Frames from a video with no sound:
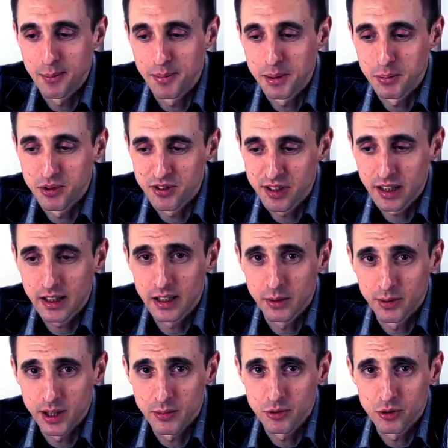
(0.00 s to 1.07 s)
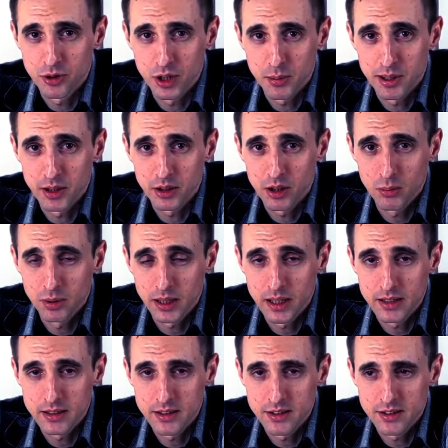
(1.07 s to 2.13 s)
in particular when I'm talking about
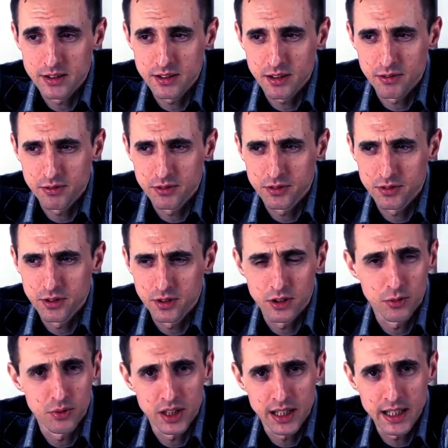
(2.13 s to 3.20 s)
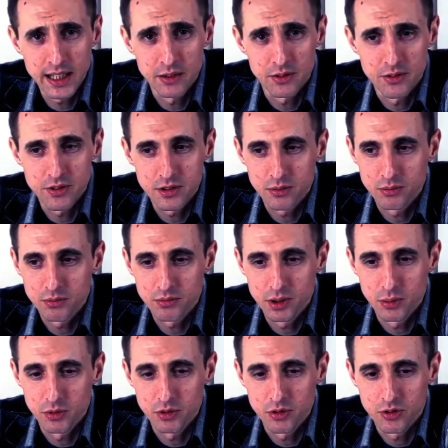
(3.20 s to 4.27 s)
complicated stuff to do with accounts. So we
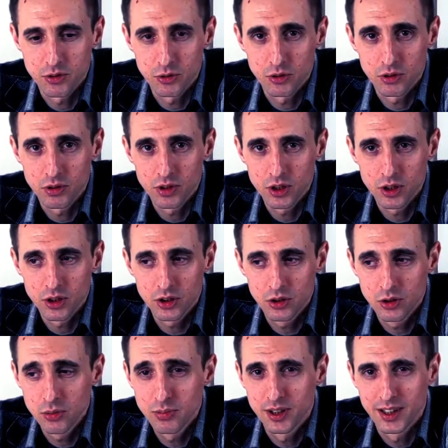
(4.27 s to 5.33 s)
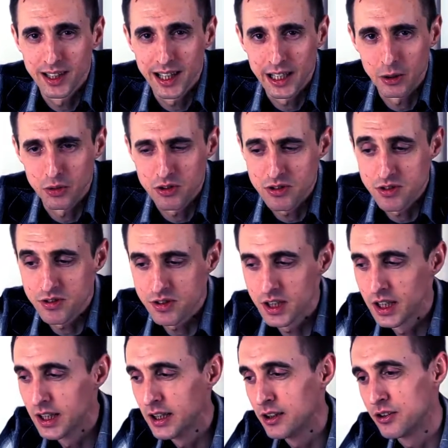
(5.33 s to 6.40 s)
want to talk human languages
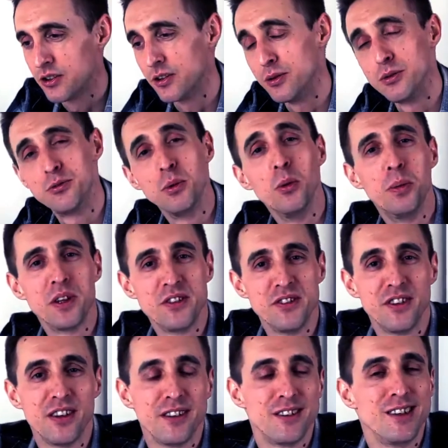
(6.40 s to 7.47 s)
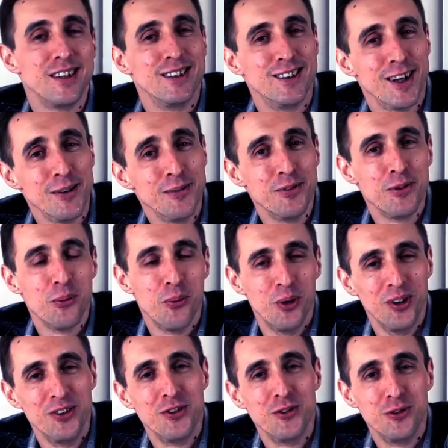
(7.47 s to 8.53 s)
to small businesses that don't
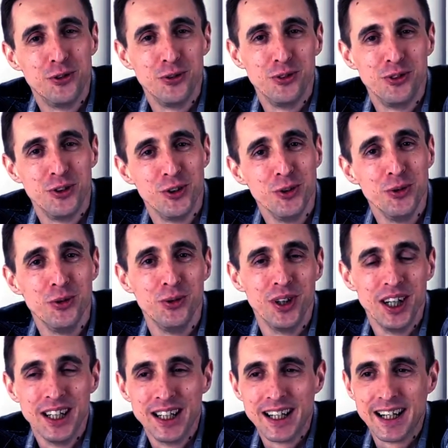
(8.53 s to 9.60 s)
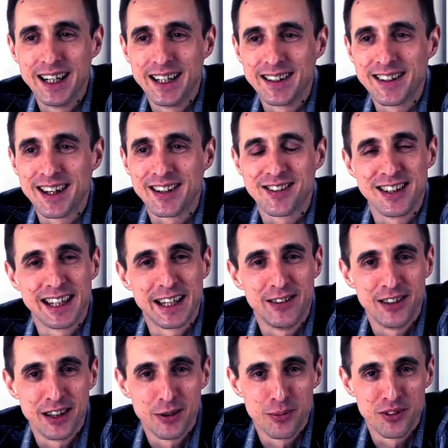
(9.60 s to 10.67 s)
want to do tax and
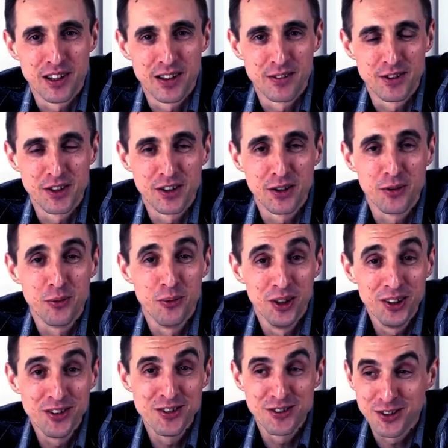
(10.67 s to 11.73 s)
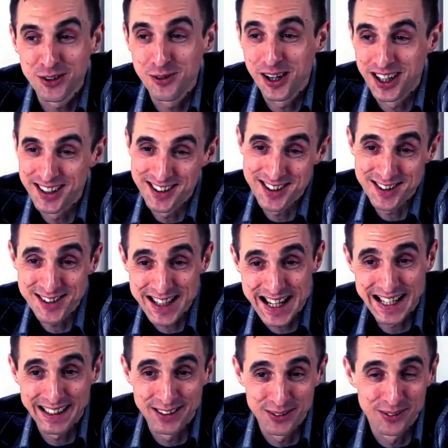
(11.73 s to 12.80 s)
accounting themselves and don't want to
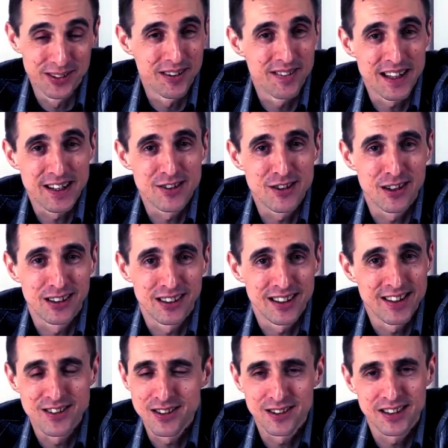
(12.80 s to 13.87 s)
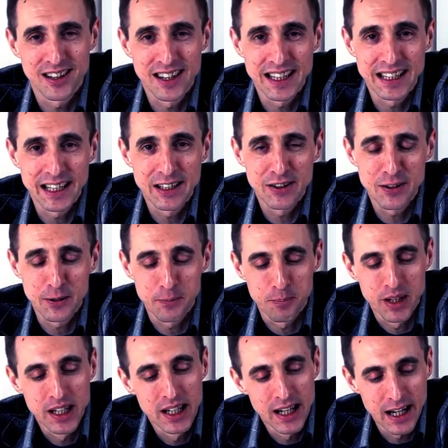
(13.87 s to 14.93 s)
understand all of that jargon. It's not the thing they do.
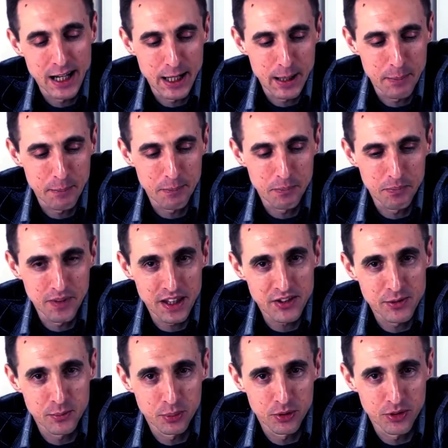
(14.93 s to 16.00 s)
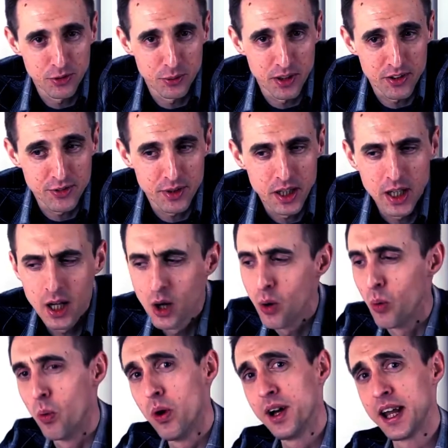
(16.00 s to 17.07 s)
That's important to us.
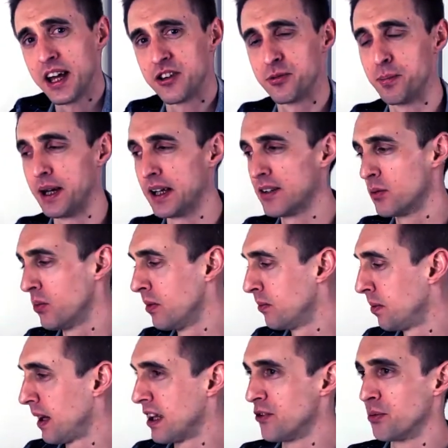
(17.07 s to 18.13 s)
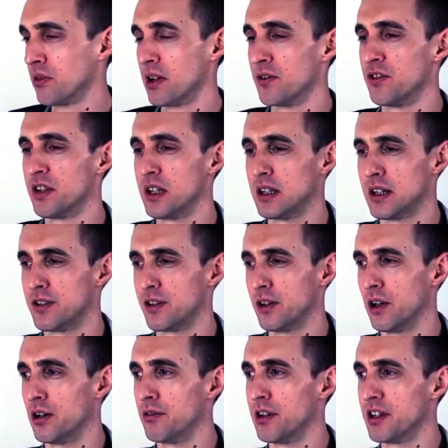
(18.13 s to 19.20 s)
One aspect, one place where I've seen this a
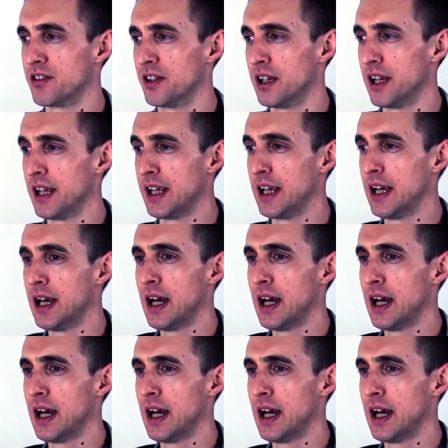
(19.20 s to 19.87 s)
lot recently,